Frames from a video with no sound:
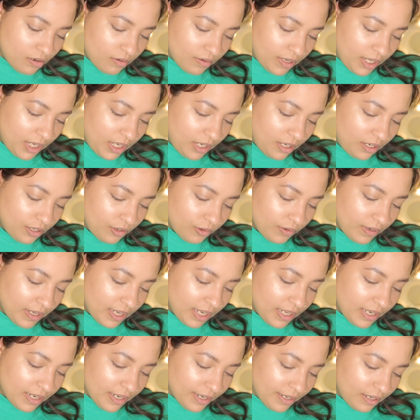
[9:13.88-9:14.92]
I really don't
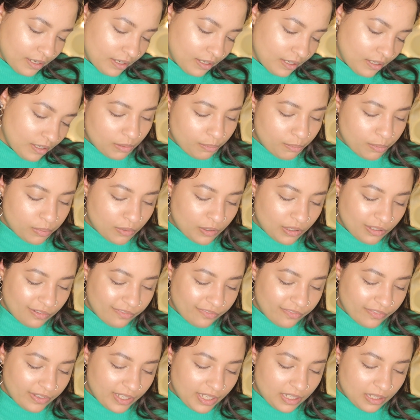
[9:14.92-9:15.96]
get it. They both
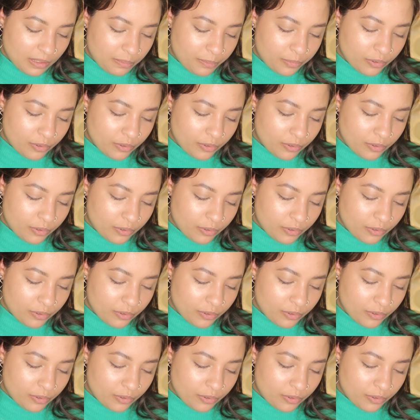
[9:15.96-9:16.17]
feel